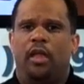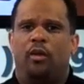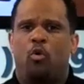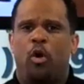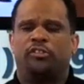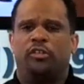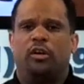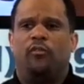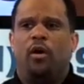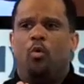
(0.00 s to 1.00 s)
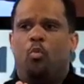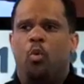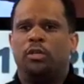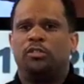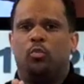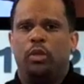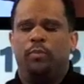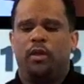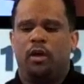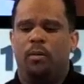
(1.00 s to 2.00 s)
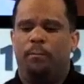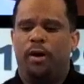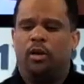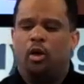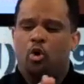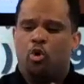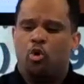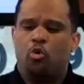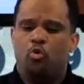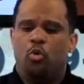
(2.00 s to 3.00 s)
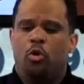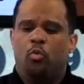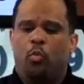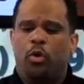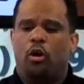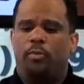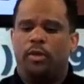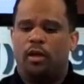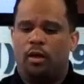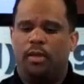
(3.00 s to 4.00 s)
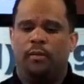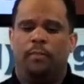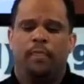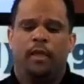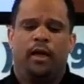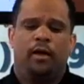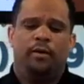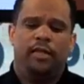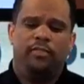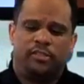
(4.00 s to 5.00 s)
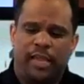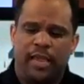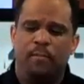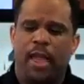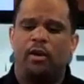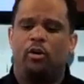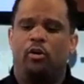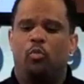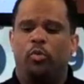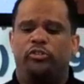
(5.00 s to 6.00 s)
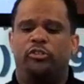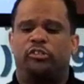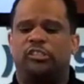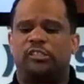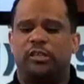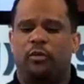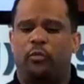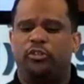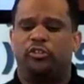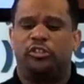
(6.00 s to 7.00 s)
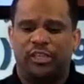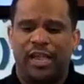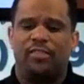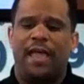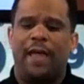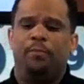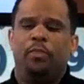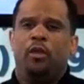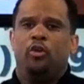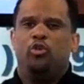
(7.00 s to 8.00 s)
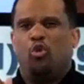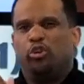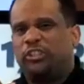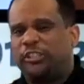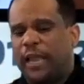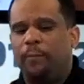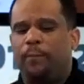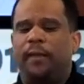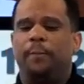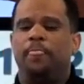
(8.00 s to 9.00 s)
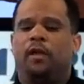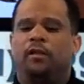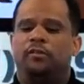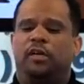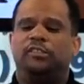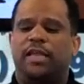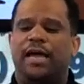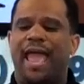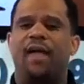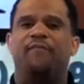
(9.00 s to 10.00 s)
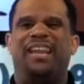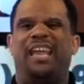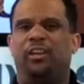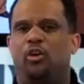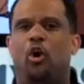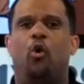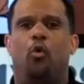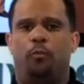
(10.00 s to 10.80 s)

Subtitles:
question of what we become, but who we are becoming. In the same manner, we should say that your shaping does not have an end goal,